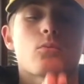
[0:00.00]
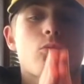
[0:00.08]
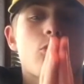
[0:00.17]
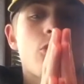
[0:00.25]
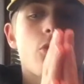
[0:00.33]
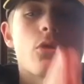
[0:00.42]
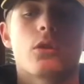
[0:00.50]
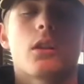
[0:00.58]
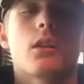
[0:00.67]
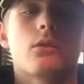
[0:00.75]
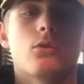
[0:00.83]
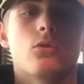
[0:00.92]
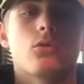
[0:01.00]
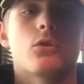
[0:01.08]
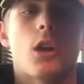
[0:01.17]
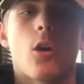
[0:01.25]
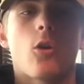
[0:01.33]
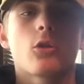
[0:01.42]
So
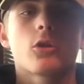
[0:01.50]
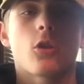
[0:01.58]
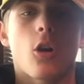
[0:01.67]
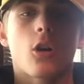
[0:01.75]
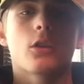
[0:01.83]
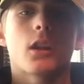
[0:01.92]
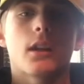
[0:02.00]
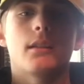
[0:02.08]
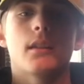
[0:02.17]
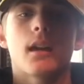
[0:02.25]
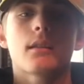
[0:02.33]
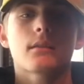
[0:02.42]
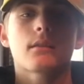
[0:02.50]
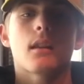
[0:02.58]
all your online tests,